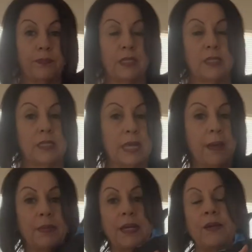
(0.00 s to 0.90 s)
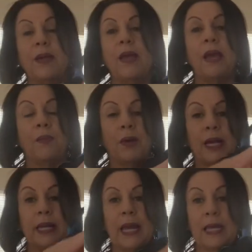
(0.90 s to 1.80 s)
snap here. What
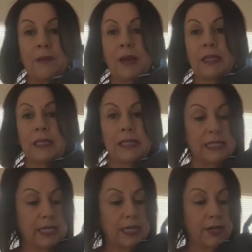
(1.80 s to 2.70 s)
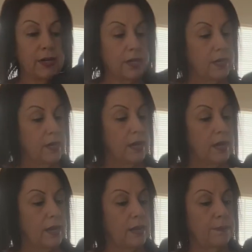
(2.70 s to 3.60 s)
I like about this here,
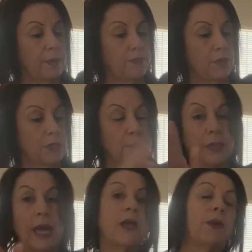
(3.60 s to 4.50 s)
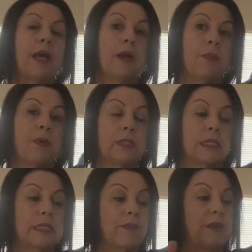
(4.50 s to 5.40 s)
of course, when I go to airports
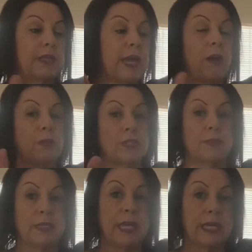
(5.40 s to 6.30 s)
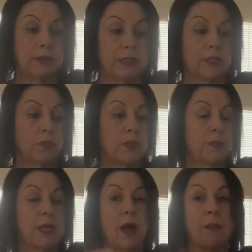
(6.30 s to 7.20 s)
and stuff like that, which I'm taking this with
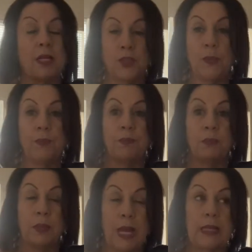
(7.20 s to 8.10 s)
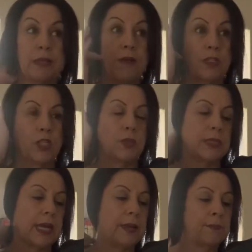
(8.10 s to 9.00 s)
me on my trip, I leave on
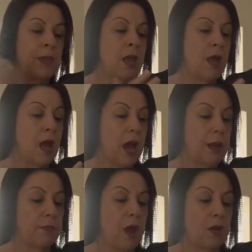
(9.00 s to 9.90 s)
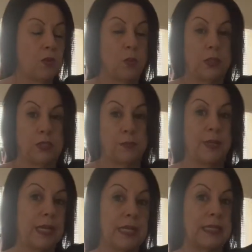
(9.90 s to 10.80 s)
Tuesday, I'm not going to
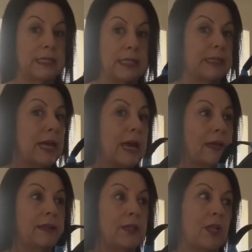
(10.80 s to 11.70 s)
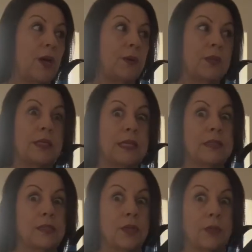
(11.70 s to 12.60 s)
put anything that, you know, could
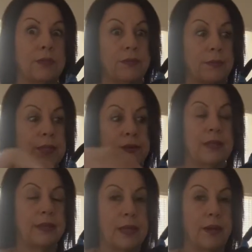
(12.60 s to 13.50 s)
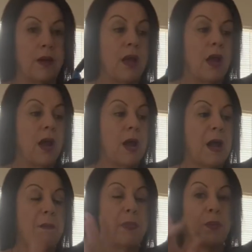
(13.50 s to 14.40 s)
get stolen from here in there.
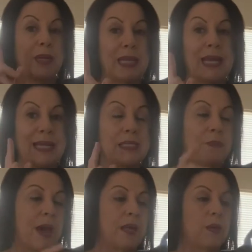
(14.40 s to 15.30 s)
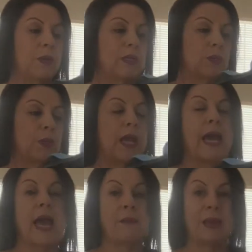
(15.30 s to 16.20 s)
But what I liked about it was when I
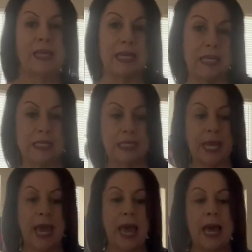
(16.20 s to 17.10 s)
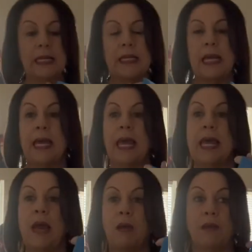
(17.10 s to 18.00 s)
had my keys in hand
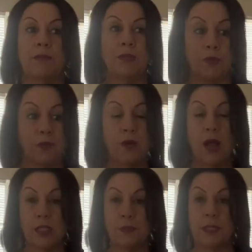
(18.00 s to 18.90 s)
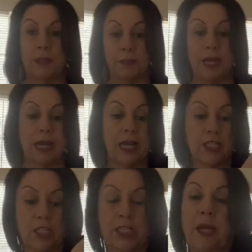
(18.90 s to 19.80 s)
and I, you know, forgot to put them in, I
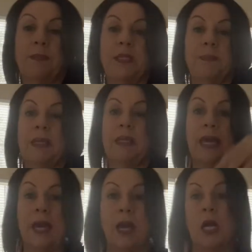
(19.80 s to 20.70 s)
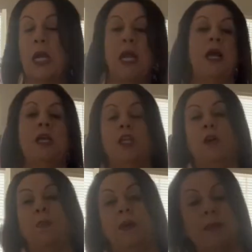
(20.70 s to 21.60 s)
just dumped them in there, you
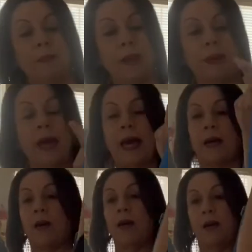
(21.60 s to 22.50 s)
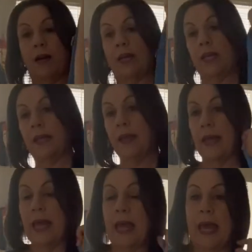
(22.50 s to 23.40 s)
know, put my bag on
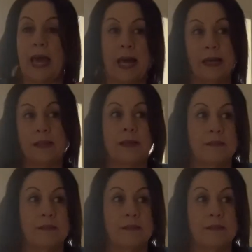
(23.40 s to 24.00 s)
and